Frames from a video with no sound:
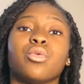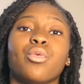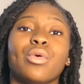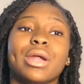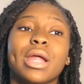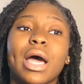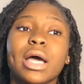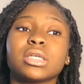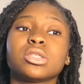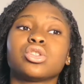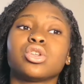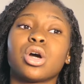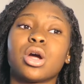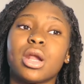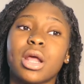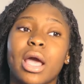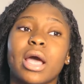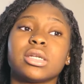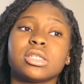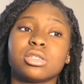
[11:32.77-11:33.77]
When I
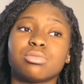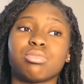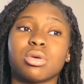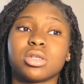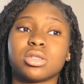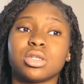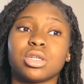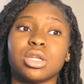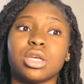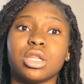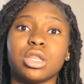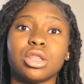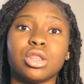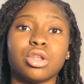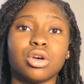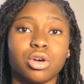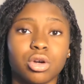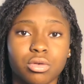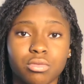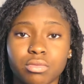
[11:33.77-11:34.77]
started, I just personally
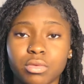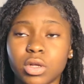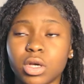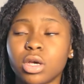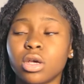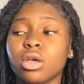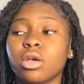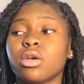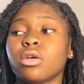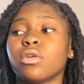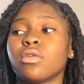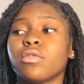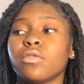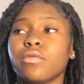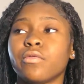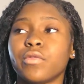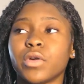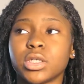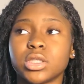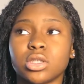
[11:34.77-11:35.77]
loved
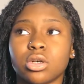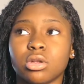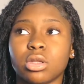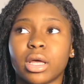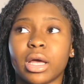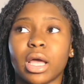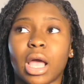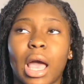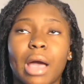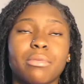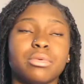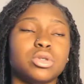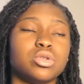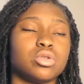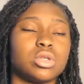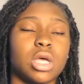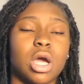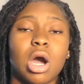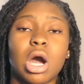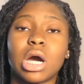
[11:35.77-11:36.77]
Vito. Like, I would use
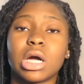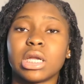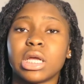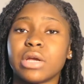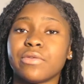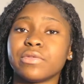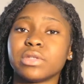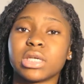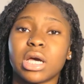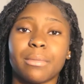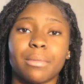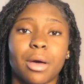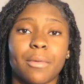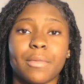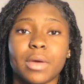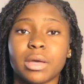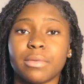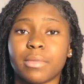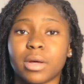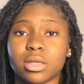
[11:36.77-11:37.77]
it every time I
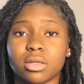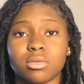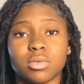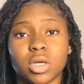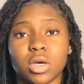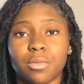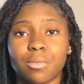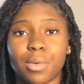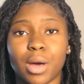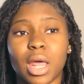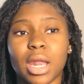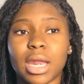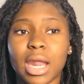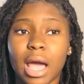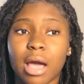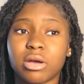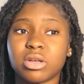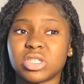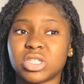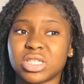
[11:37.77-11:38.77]
made my thumbnail, but now
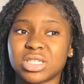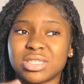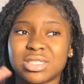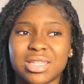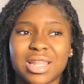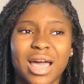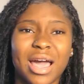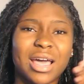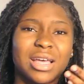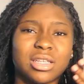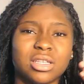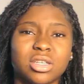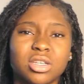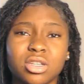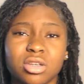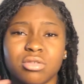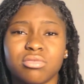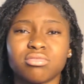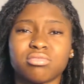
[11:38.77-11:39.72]
it's just not, you know,